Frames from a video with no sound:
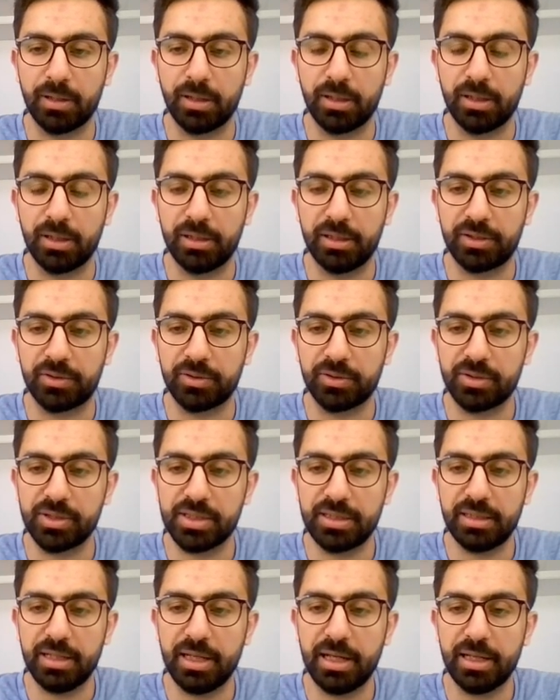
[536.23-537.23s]

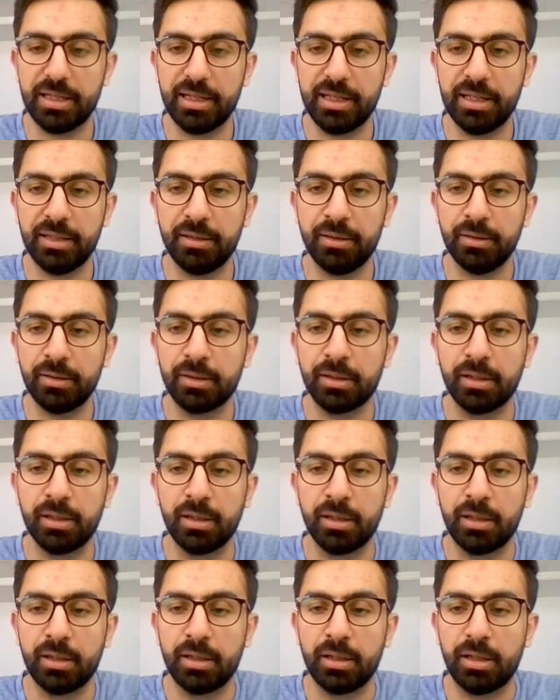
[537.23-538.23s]
electricity again,
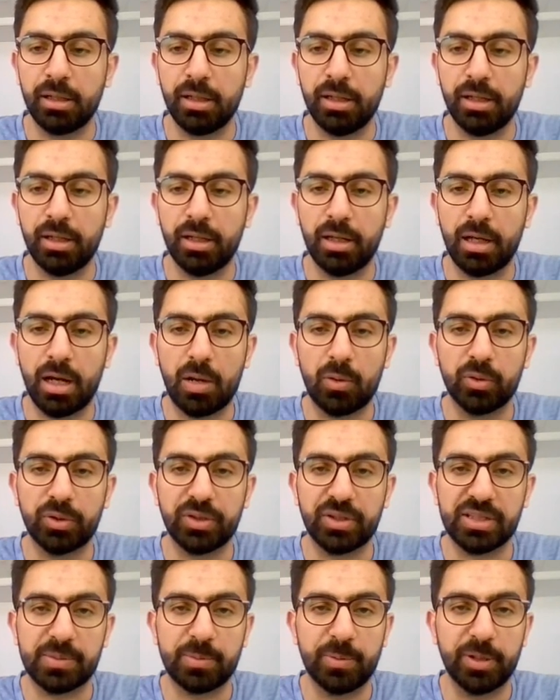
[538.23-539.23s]
I would
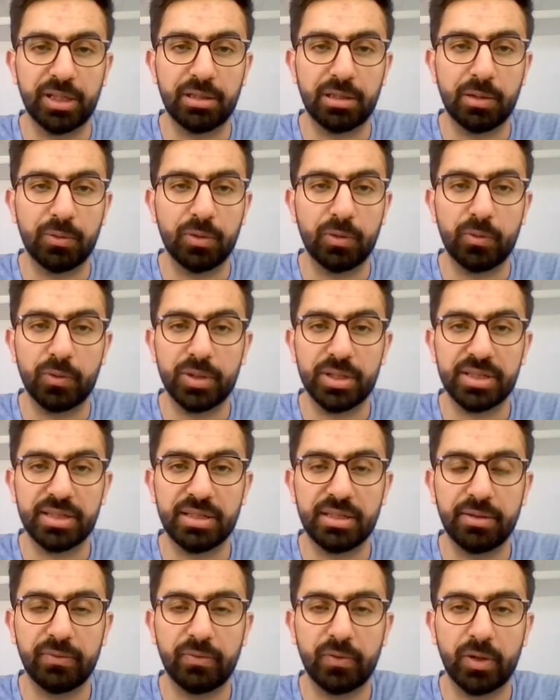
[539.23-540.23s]
expect I will
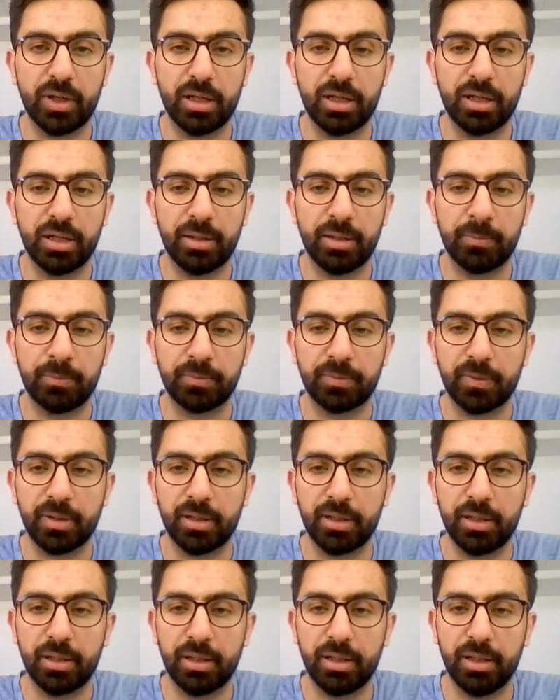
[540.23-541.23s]
receive a
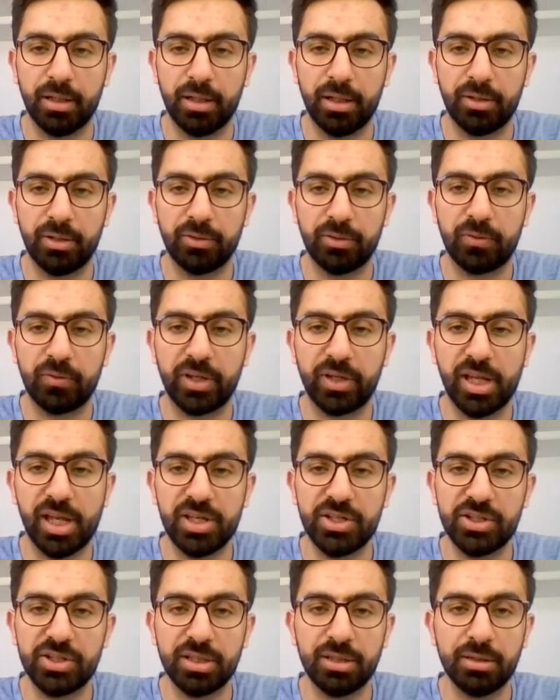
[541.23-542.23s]

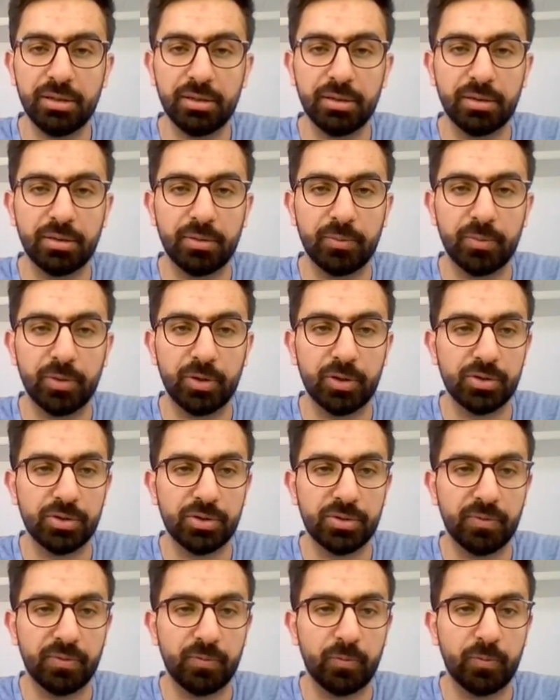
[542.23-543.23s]
notification because
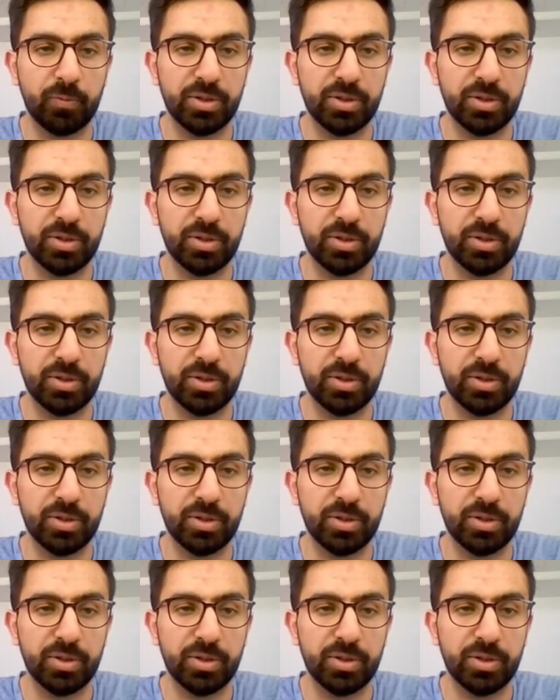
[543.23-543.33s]
of we